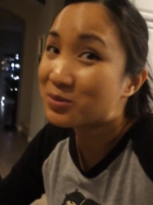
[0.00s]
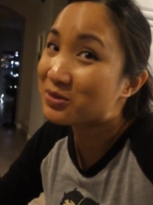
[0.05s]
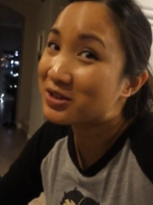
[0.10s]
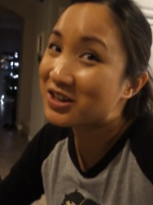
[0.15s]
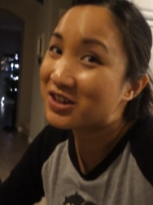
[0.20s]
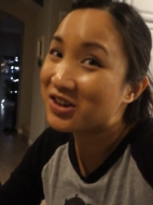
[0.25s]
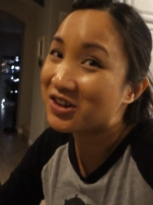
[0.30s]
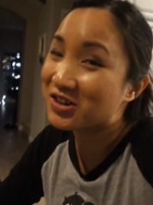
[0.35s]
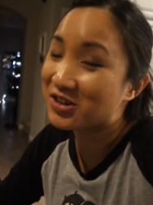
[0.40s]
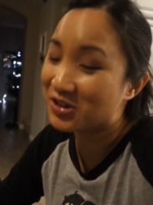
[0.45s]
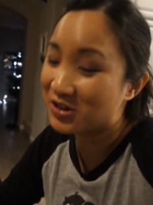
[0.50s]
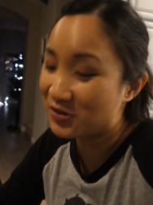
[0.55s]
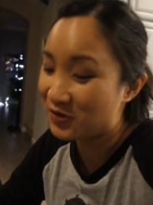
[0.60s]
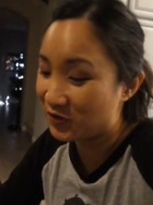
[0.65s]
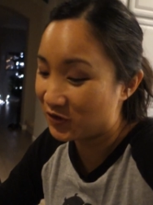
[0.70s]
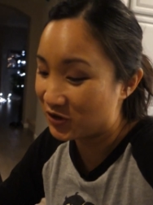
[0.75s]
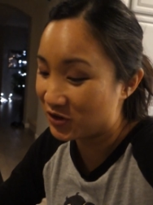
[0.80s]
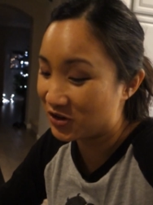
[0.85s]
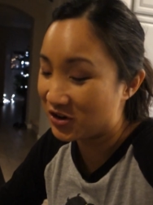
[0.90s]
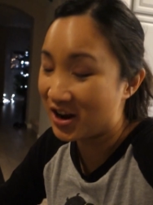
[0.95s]
pretty darn good
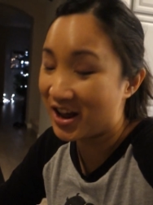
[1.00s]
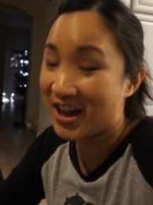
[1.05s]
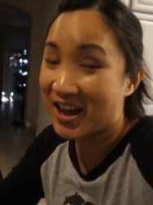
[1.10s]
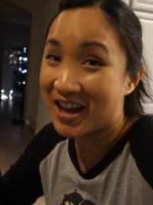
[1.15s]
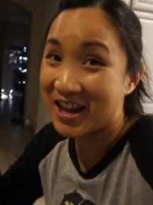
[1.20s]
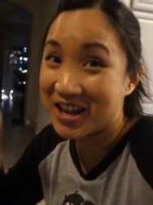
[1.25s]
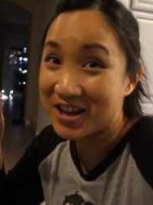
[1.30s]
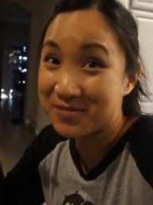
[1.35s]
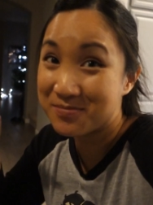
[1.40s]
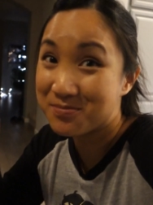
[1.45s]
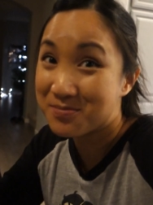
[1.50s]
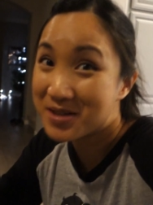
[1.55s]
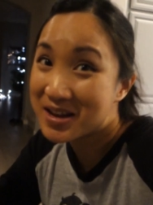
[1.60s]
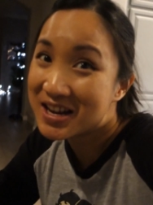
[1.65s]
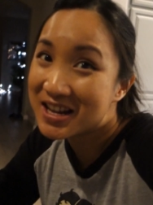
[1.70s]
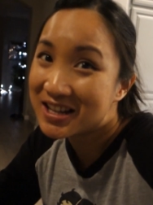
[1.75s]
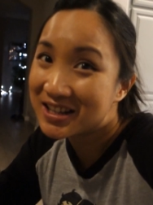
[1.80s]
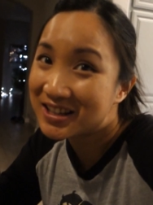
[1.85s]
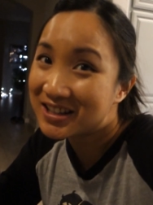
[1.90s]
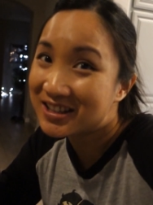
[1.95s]
for eight
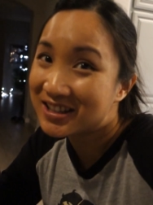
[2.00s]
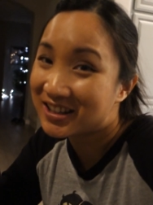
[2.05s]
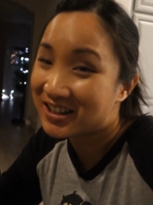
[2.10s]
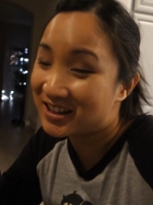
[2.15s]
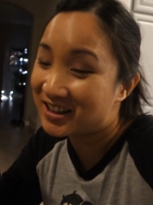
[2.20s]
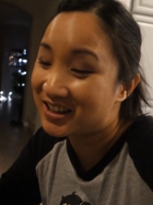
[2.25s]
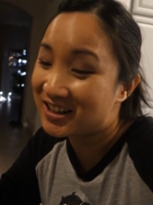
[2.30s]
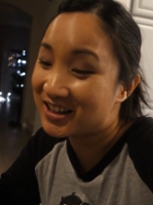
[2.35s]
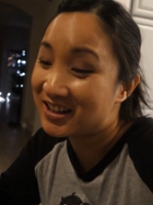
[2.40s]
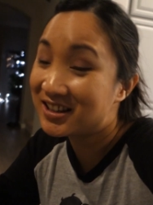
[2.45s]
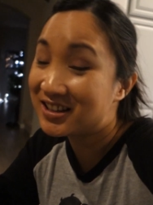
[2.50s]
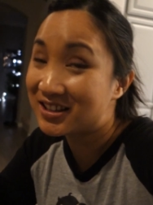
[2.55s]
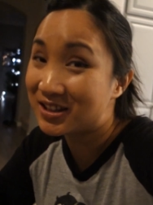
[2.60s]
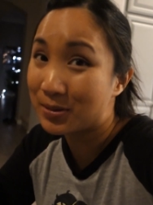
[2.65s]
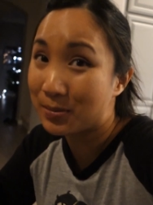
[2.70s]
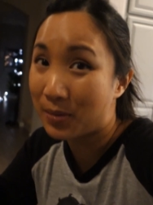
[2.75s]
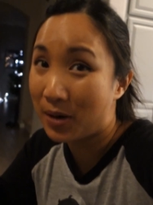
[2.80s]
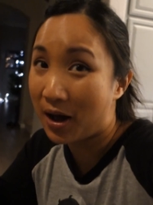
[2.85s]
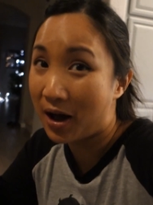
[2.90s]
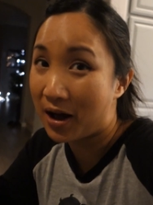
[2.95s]
minutes in the
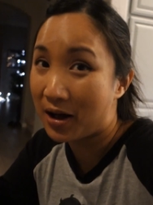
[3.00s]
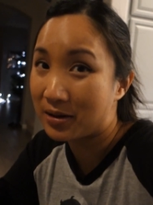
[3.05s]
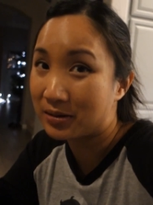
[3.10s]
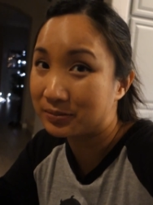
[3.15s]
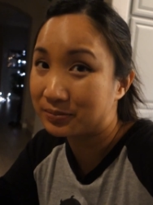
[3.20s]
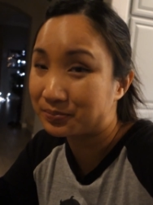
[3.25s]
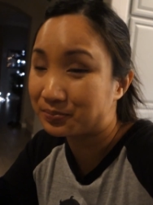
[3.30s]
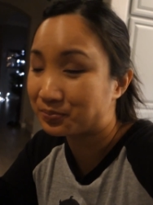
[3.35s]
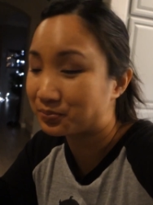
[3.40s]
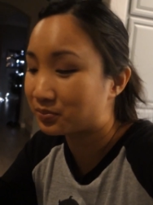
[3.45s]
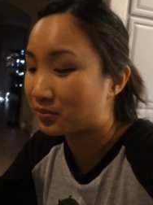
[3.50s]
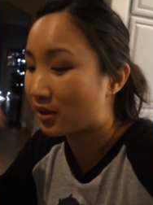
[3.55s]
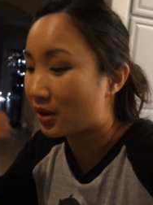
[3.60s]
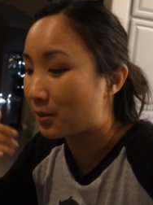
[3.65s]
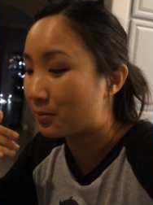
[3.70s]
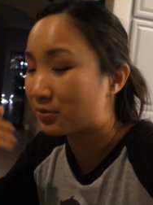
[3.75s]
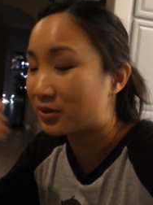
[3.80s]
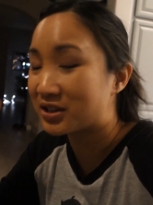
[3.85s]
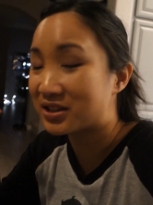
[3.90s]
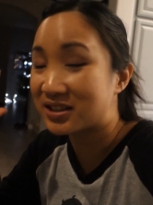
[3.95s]
Instant Pot,
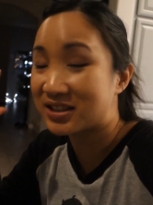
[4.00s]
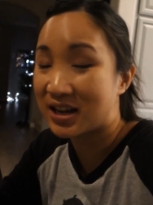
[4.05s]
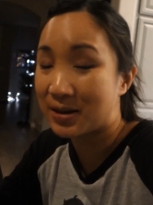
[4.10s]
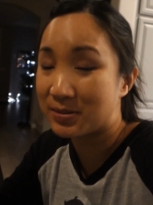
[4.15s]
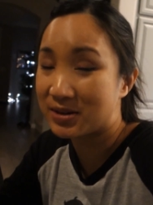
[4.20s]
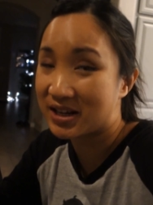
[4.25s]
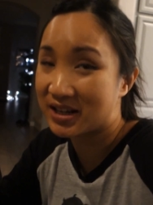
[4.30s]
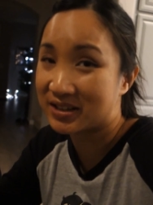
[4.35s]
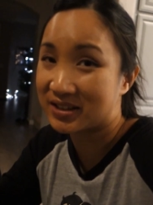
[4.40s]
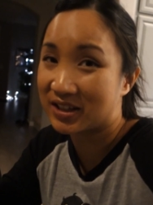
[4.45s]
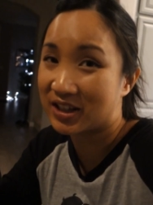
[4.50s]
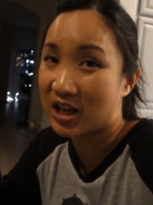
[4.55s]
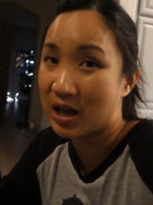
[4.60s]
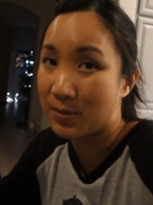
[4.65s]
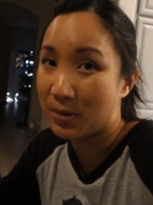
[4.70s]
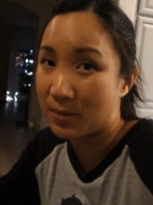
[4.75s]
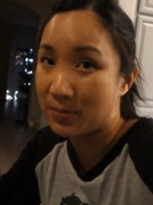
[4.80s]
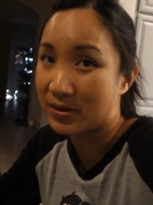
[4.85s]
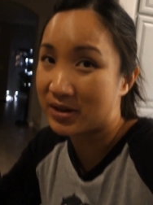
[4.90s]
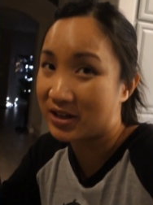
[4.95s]
plus the time it takes to come
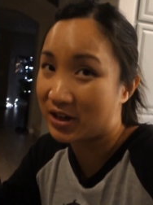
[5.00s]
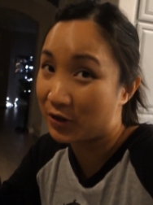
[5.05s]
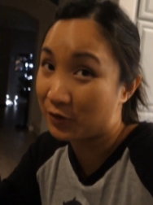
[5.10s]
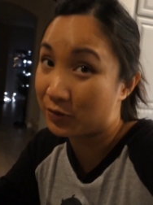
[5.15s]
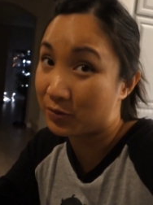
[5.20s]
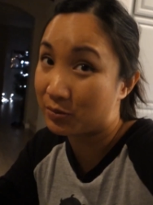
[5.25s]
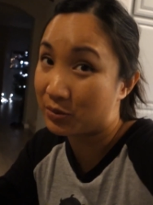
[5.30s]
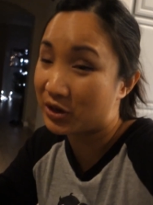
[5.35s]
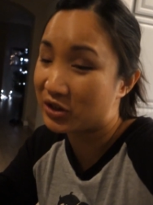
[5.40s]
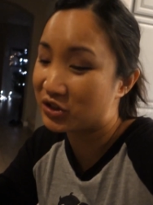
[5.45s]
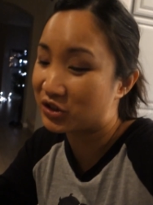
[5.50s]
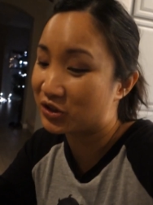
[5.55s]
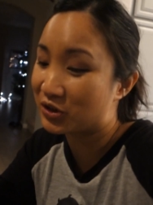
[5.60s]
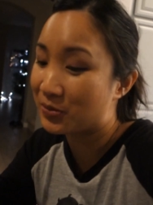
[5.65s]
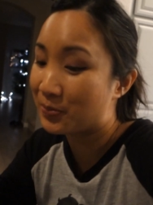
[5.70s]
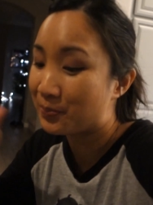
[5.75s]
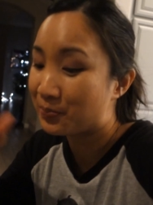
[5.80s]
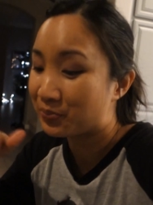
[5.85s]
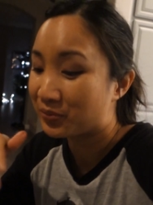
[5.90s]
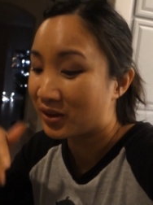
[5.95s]
up and down from pressure.
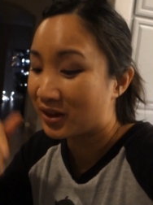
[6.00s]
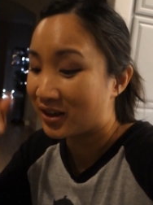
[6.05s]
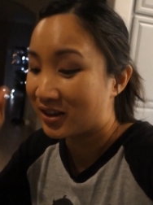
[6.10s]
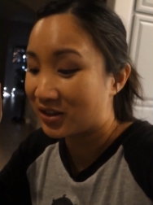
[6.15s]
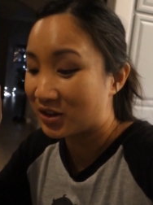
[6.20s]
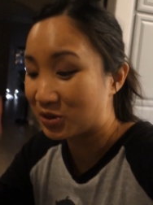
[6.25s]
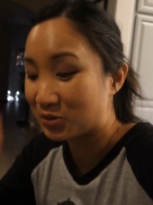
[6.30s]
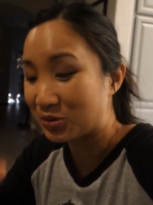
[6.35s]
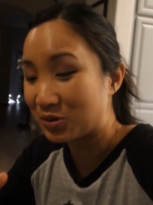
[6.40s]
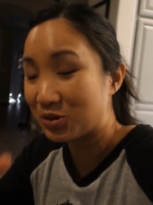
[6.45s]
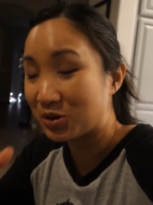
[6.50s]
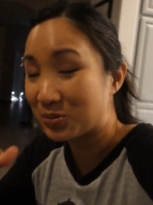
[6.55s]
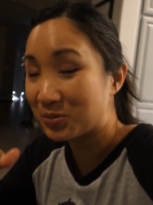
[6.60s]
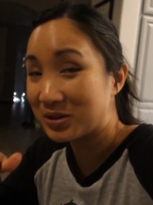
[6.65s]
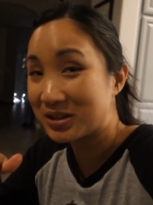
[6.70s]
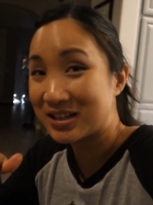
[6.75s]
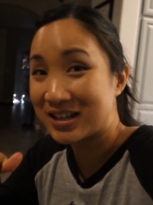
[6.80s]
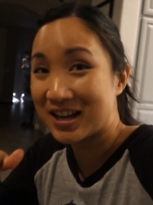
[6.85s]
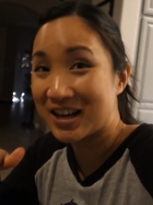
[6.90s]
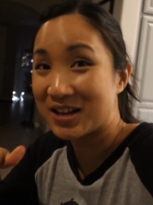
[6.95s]
This would
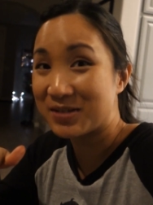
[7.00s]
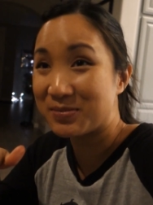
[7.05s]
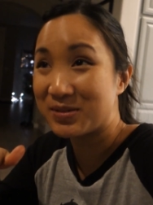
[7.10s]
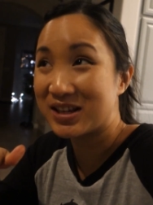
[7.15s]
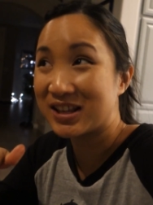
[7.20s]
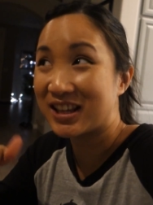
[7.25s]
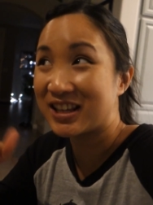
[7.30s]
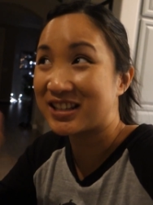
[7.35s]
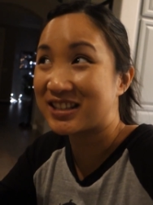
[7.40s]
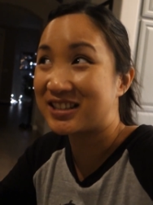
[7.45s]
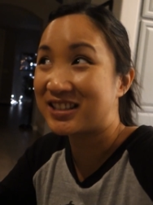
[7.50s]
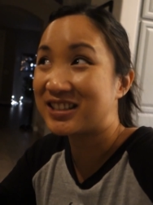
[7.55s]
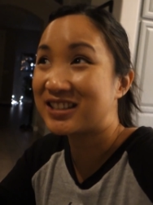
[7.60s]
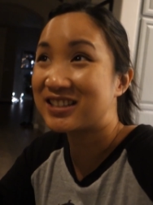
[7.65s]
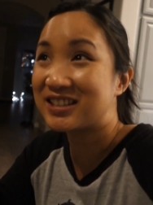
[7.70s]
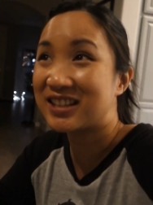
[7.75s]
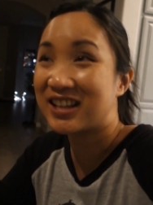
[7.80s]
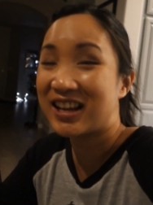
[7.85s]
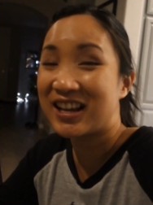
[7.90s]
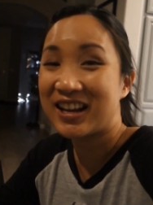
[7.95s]
normally take me like six
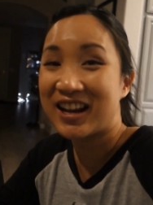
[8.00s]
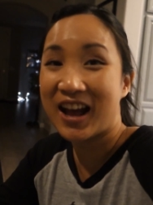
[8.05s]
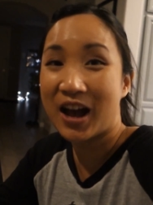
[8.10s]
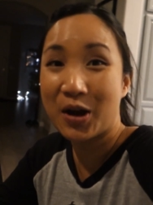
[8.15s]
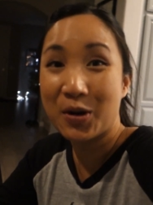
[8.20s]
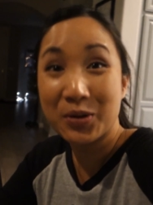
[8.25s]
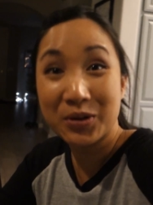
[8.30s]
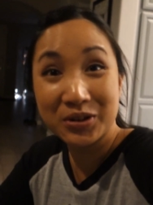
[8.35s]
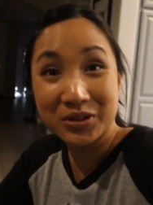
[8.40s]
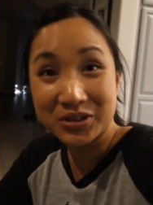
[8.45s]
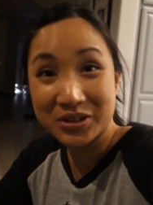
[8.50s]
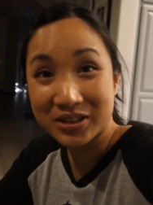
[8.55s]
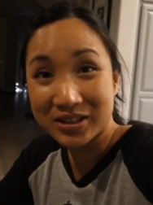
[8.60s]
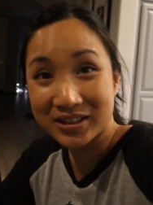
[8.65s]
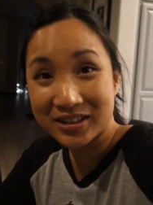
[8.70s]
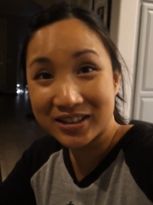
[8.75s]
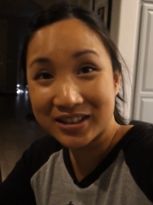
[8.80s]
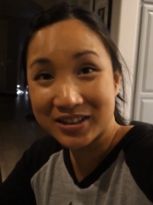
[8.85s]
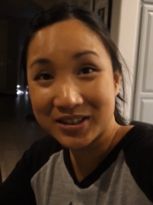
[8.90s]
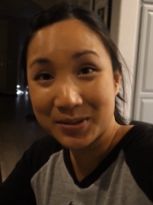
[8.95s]
to eight
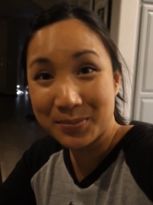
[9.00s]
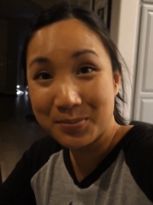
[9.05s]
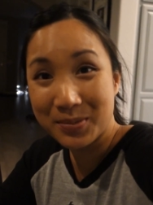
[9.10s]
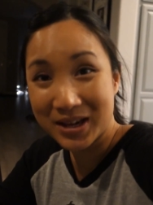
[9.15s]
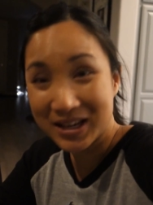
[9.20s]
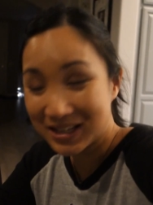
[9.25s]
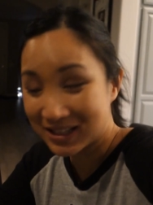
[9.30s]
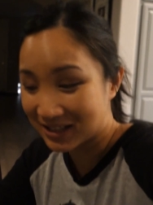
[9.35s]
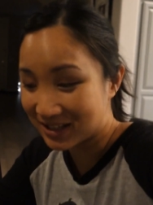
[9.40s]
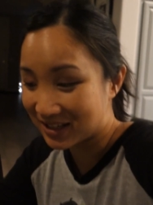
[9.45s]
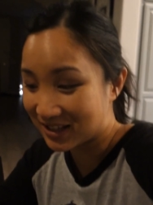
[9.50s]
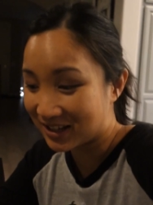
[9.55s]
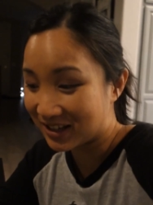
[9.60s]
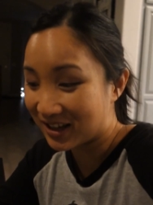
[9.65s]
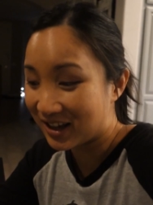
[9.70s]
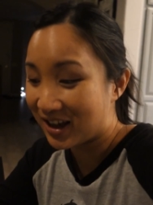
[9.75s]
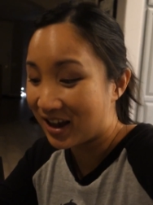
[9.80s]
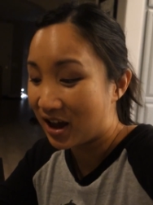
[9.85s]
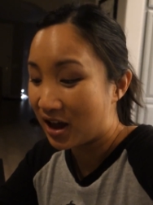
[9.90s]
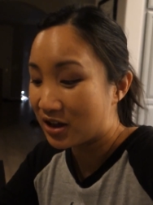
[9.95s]
hours. It's amazing.
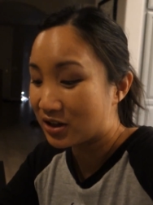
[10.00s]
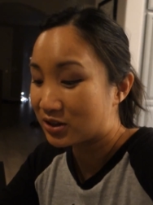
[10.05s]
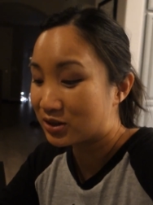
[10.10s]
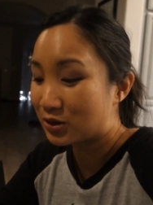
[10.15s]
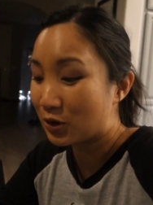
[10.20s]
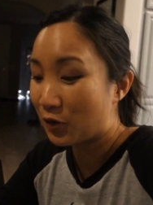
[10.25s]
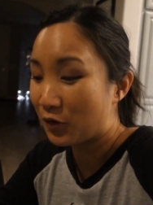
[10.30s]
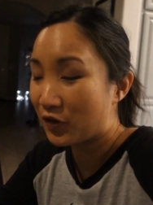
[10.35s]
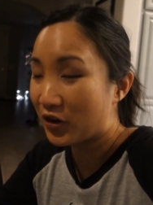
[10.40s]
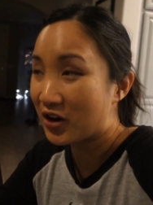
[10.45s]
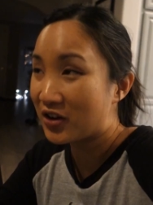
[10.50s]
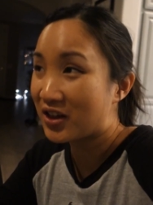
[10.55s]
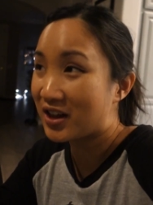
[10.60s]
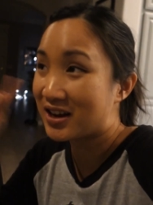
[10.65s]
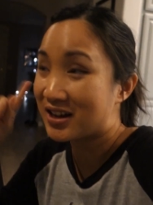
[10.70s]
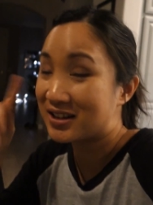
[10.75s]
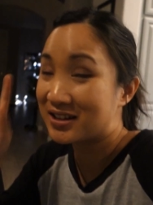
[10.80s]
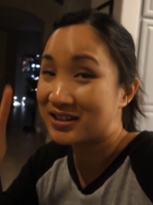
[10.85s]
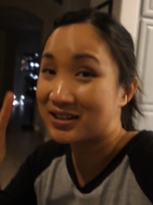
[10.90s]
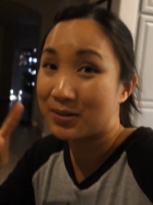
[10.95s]
So far,
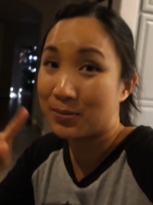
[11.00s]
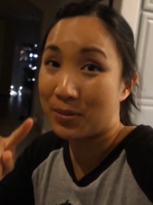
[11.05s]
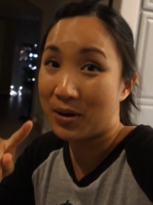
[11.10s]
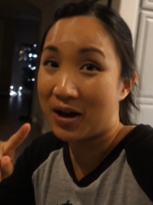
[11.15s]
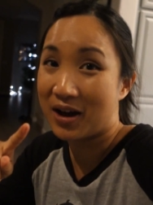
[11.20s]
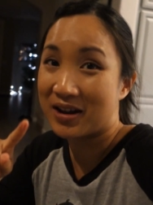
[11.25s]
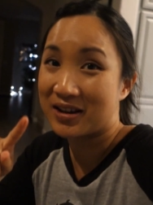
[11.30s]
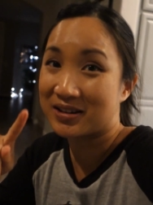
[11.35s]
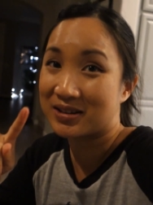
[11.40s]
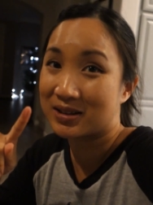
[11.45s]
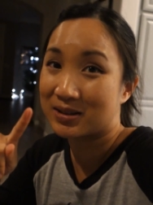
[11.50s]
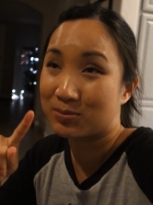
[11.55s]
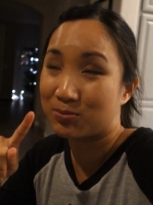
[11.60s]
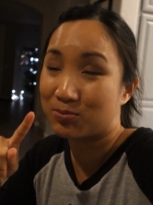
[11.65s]
that Instant Pot is